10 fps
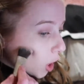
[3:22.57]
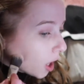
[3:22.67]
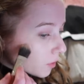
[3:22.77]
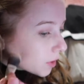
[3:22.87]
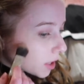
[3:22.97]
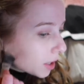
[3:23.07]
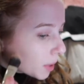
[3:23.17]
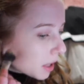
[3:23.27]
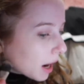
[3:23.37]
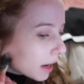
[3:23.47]
Not really,
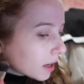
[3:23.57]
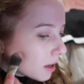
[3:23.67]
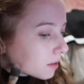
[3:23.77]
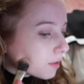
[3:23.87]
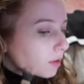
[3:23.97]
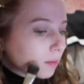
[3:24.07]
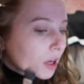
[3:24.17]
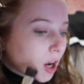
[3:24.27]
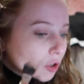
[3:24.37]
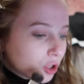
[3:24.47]
but kind of.
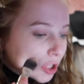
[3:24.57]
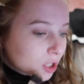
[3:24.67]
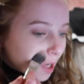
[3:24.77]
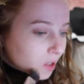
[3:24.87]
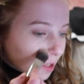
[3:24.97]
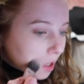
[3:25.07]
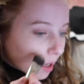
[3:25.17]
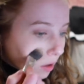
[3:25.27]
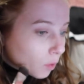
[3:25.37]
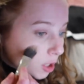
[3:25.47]
My coach just said to
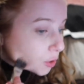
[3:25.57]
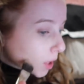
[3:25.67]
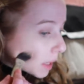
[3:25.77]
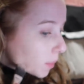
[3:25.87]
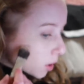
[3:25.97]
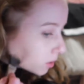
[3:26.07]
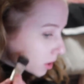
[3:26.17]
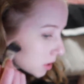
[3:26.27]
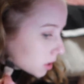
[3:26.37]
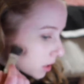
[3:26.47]
like watch what I
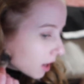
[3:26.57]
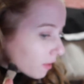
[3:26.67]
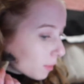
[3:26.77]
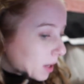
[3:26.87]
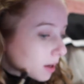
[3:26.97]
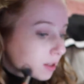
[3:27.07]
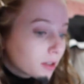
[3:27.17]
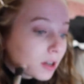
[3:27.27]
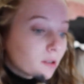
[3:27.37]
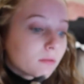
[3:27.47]
post and stuff because,
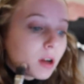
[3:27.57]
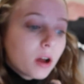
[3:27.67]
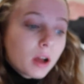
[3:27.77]
you know,